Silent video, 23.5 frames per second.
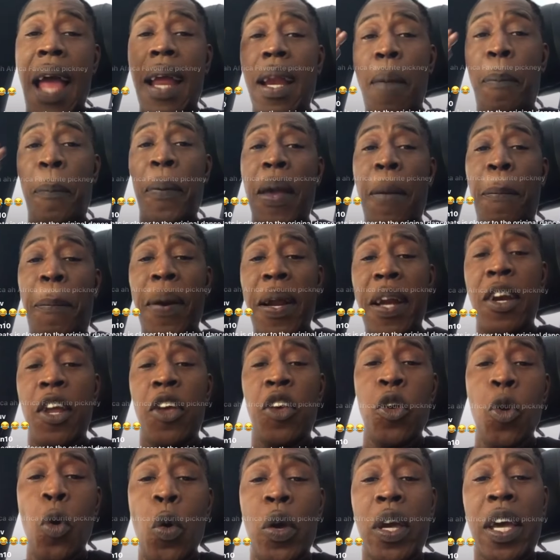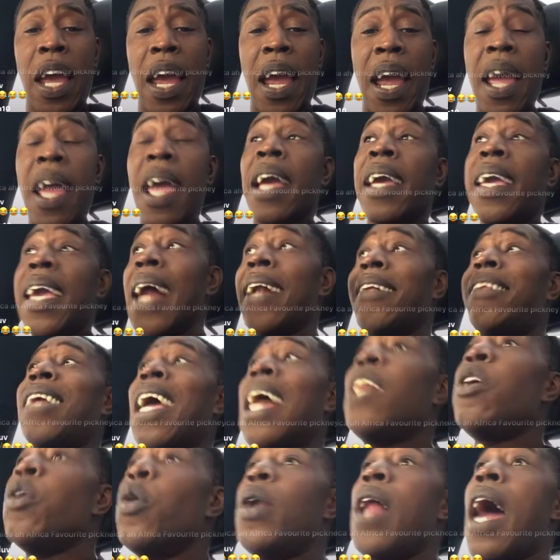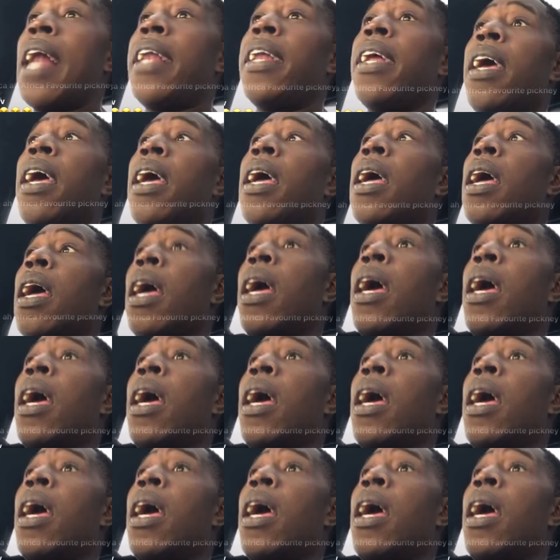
like the people in the UK can tell you that,